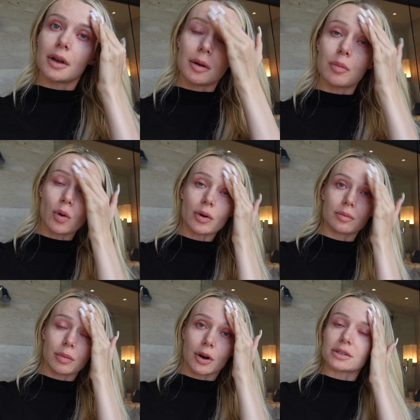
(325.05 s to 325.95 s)

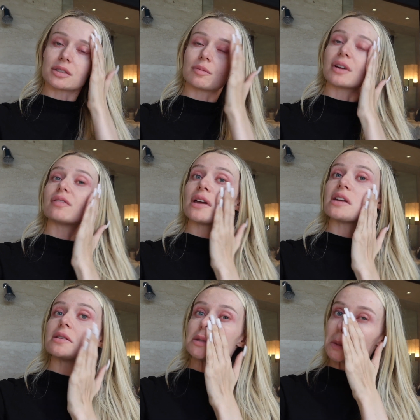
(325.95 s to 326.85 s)
important parts of my
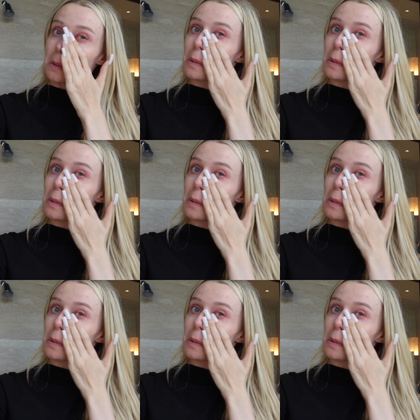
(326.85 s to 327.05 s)
face.